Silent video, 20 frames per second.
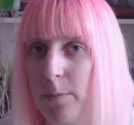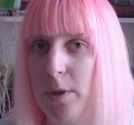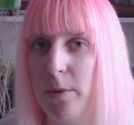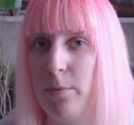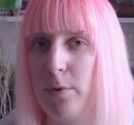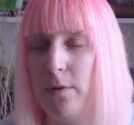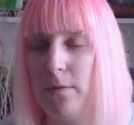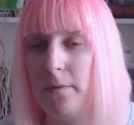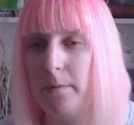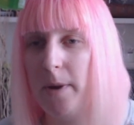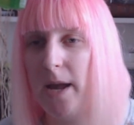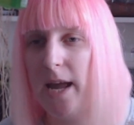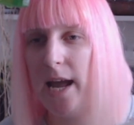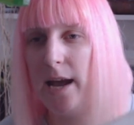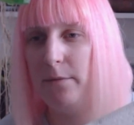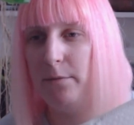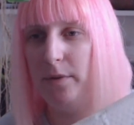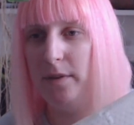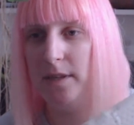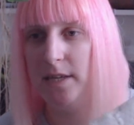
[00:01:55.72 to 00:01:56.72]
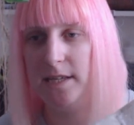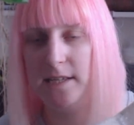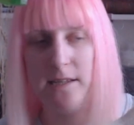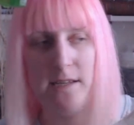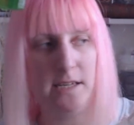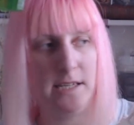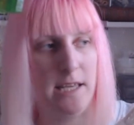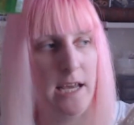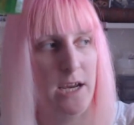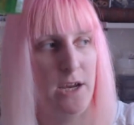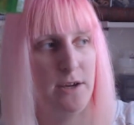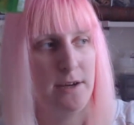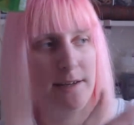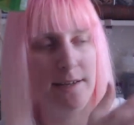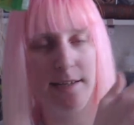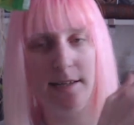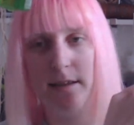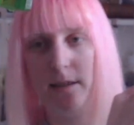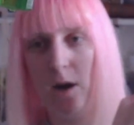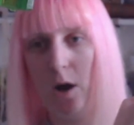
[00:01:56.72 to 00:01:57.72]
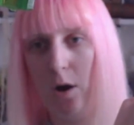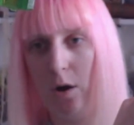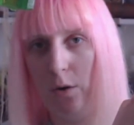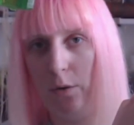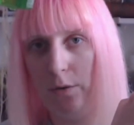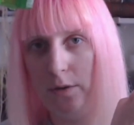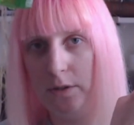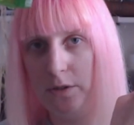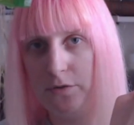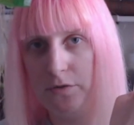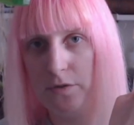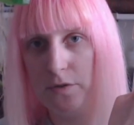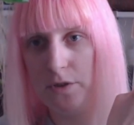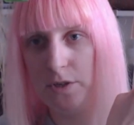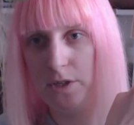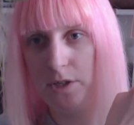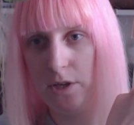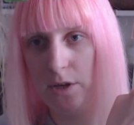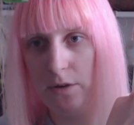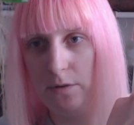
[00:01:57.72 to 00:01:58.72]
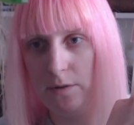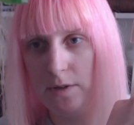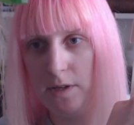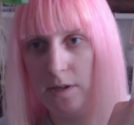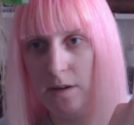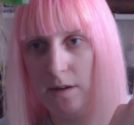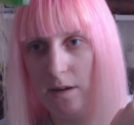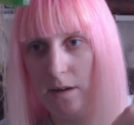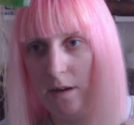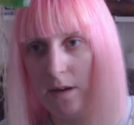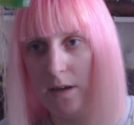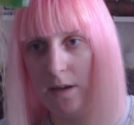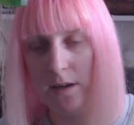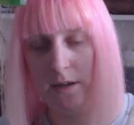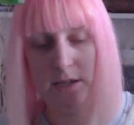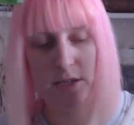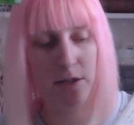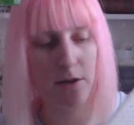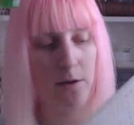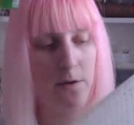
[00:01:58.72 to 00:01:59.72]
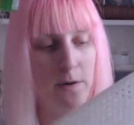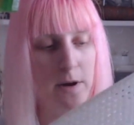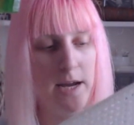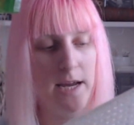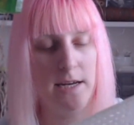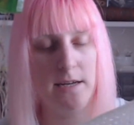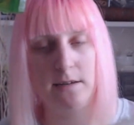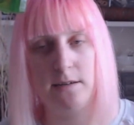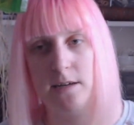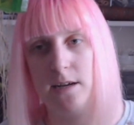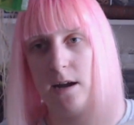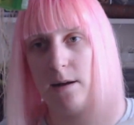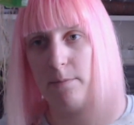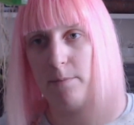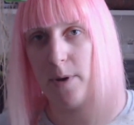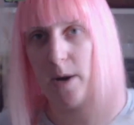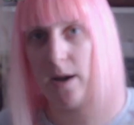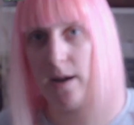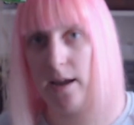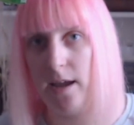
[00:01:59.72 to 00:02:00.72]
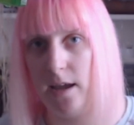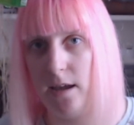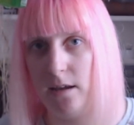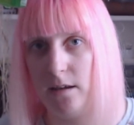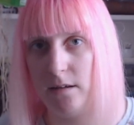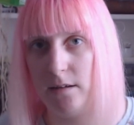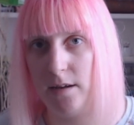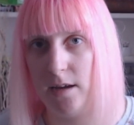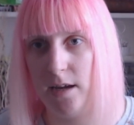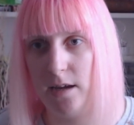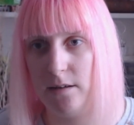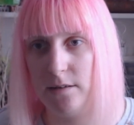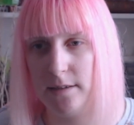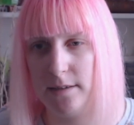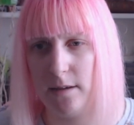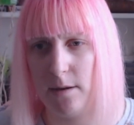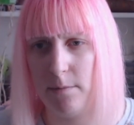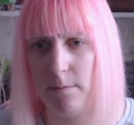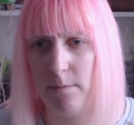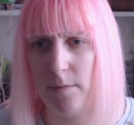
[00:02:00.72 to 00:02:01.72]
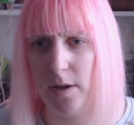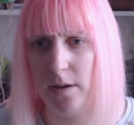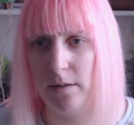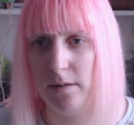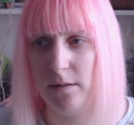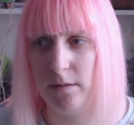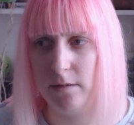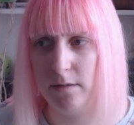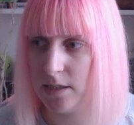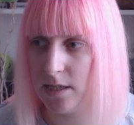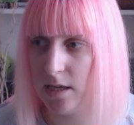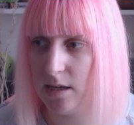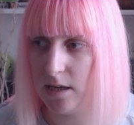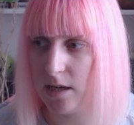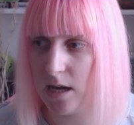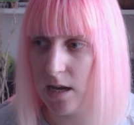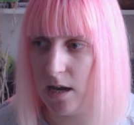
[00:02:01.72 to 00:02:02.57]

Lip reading: But the problem I had with this is that you could see the holes through the suit. So I ended up buying some skin